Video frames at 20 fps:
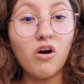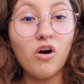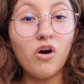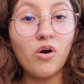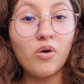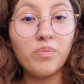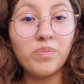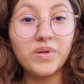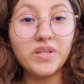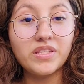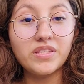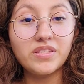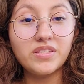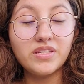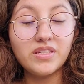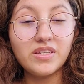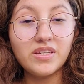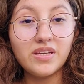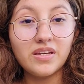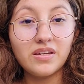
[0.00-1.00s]
open
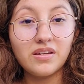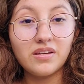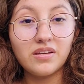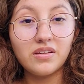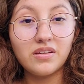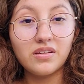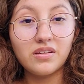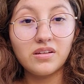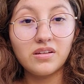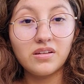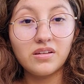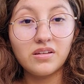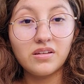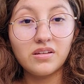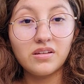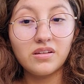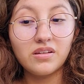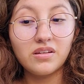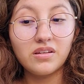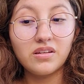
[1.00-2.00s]
D,
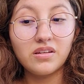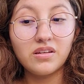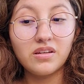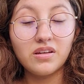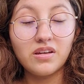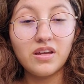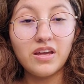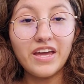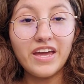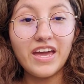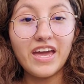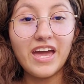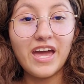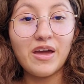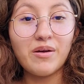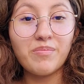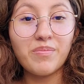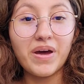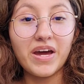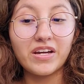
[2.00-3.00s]

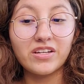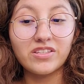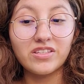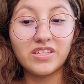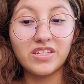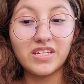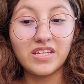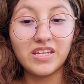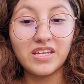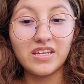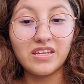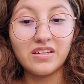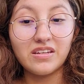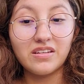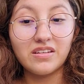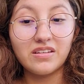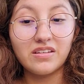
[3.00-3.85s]
and back to the E.